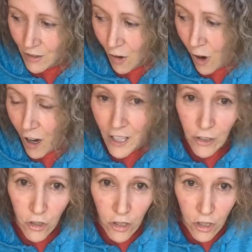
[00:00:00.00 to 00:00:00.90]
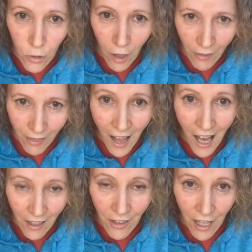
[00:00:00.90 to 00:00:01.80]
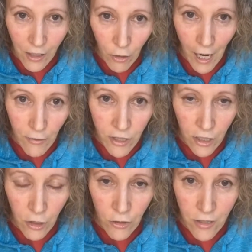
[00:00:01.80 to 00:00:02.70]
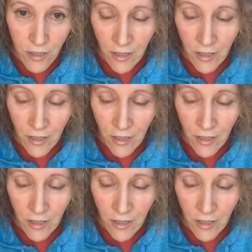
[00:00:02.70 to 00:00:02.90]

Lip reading: or you just do a lot of crafts and you